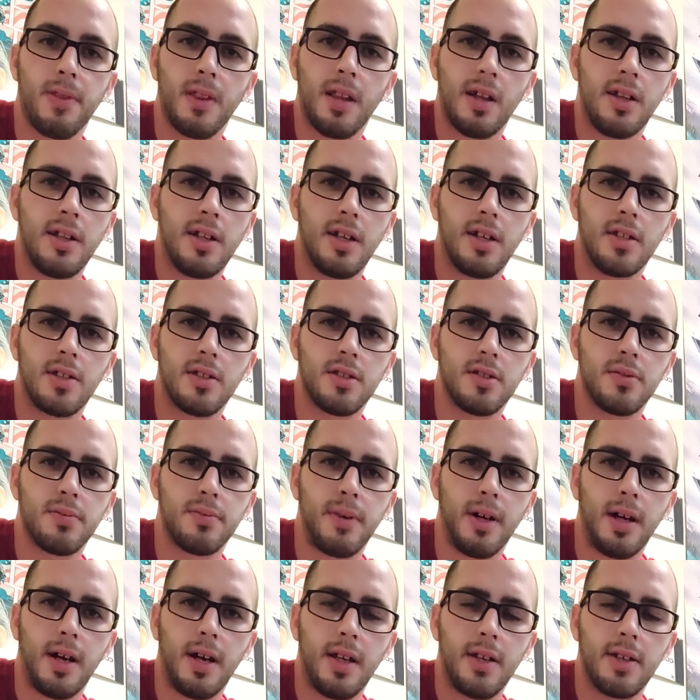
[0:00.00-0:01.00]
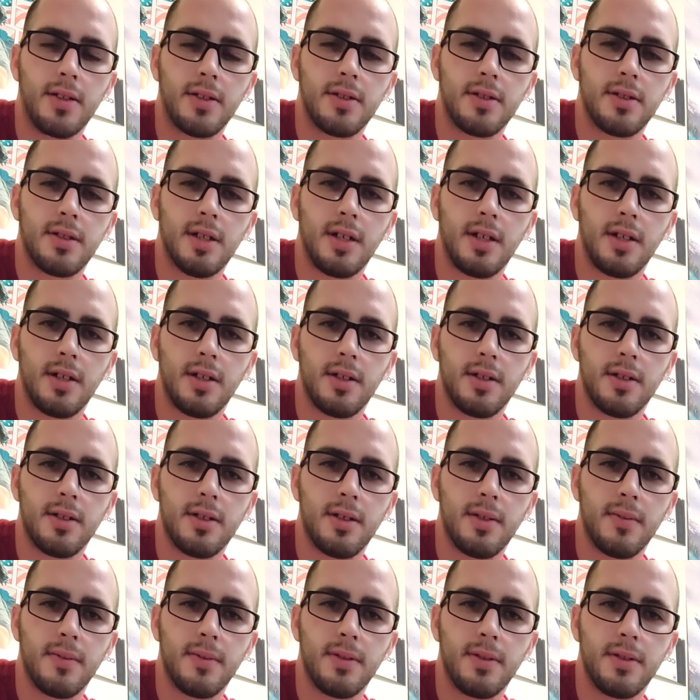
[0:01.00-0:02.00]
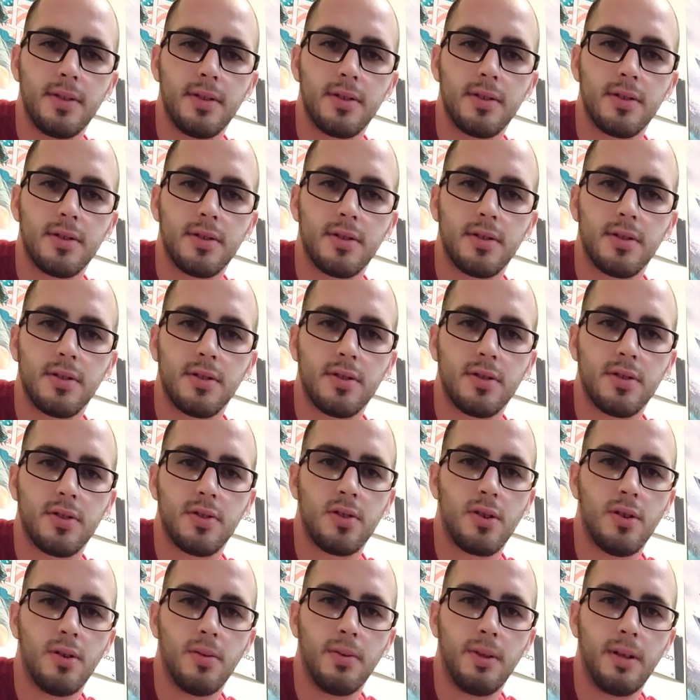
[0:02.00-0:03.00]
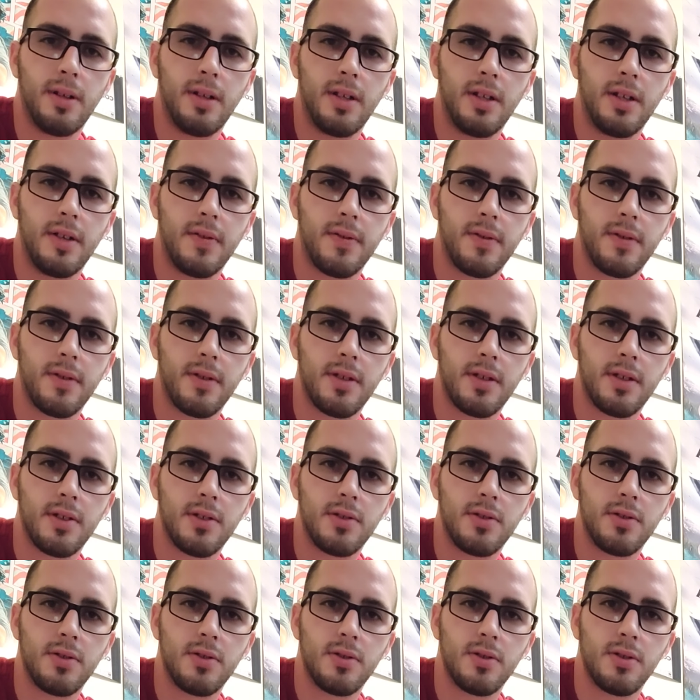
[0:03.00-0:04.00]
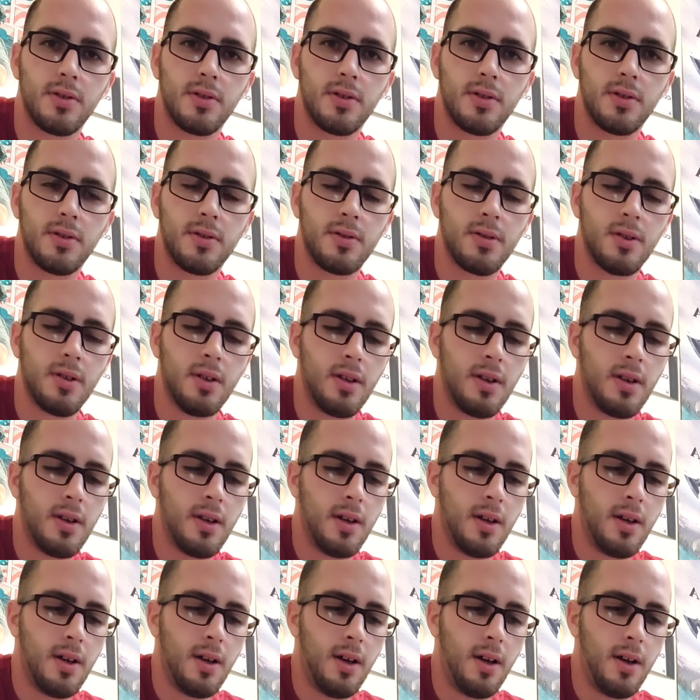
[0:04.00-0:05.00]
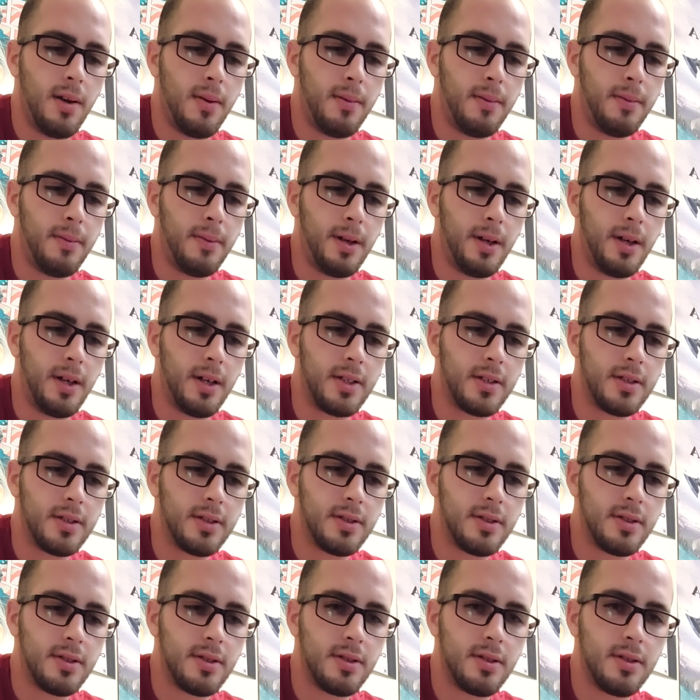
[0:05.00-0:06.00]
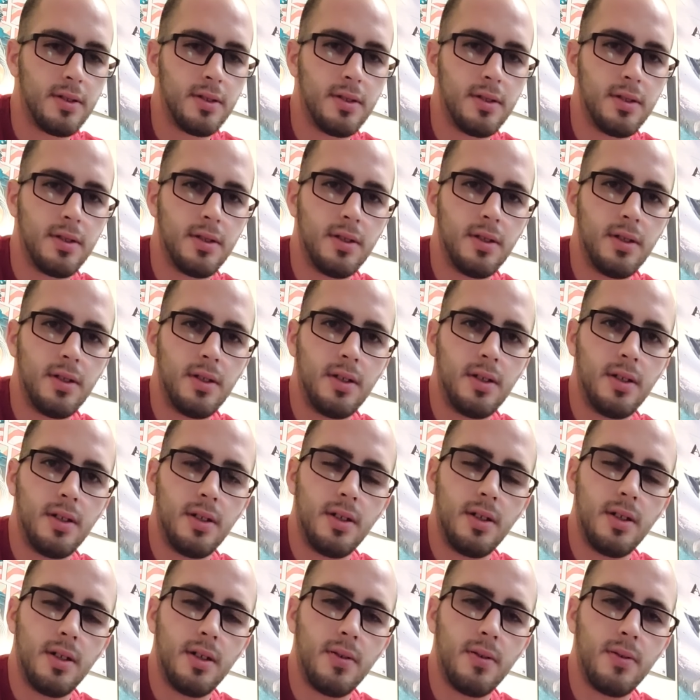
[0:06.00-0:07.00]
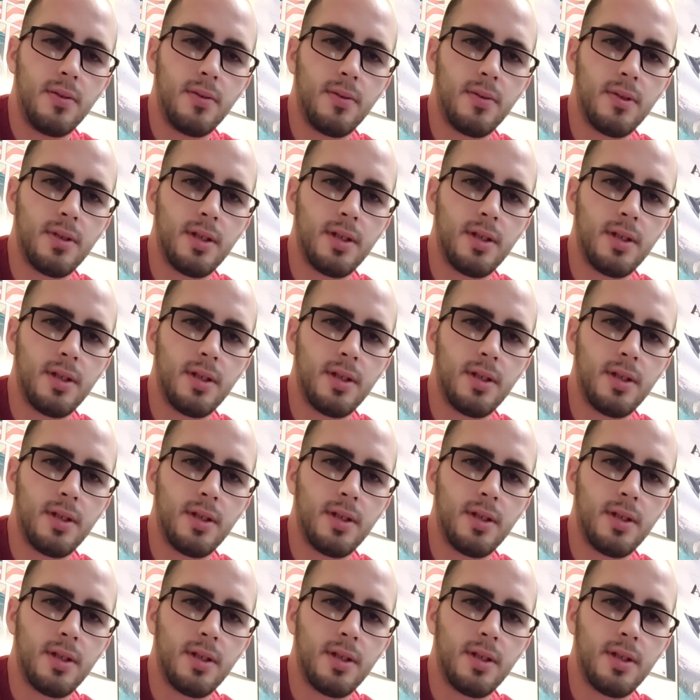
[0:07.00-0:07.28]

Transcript: not just buying and selling. I mean, there's so many different things you can do. But with